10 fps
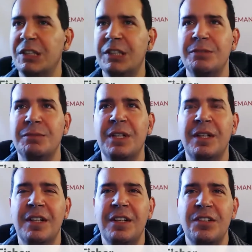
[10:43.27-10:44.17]
on.
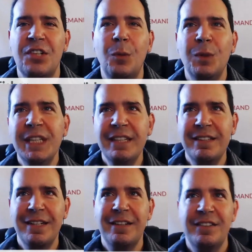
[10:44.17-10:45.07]
So I want to
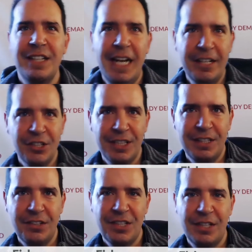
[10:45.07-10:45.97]
get to
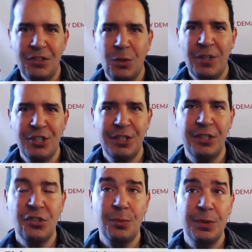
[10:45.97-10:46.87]
actually Sarah's question,
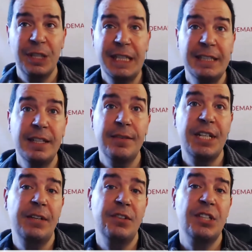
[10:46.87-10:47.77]
because really it
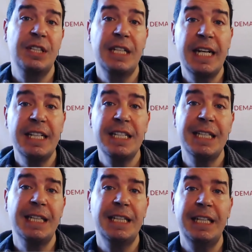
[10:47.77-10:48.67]
dovetails
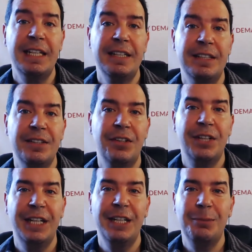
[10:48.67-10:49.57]
nicely into
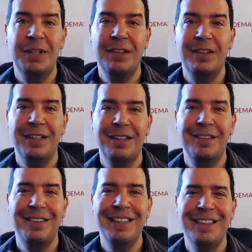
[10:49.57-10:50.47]
talking about
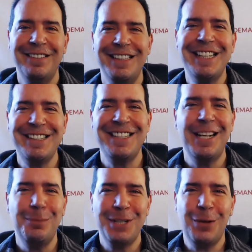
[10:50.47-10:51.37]
the next
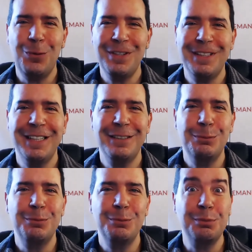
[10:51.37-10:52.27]
topic I wanted to kind of
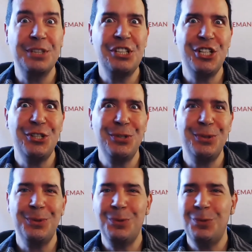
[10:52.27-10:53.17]
breach
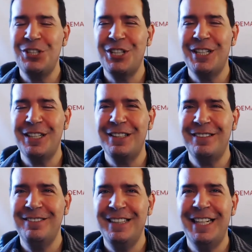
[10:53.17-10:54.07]
into, which
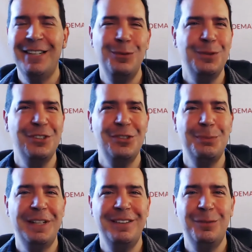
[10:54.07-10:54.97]
is
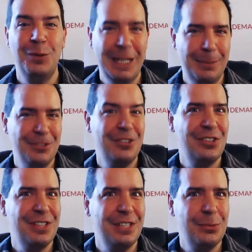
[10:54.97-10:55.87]
about what happened
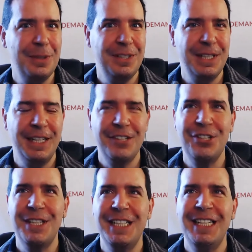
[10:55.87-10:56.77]
just this Monday
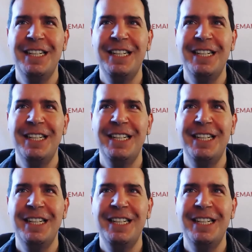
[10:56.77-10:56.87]
actually.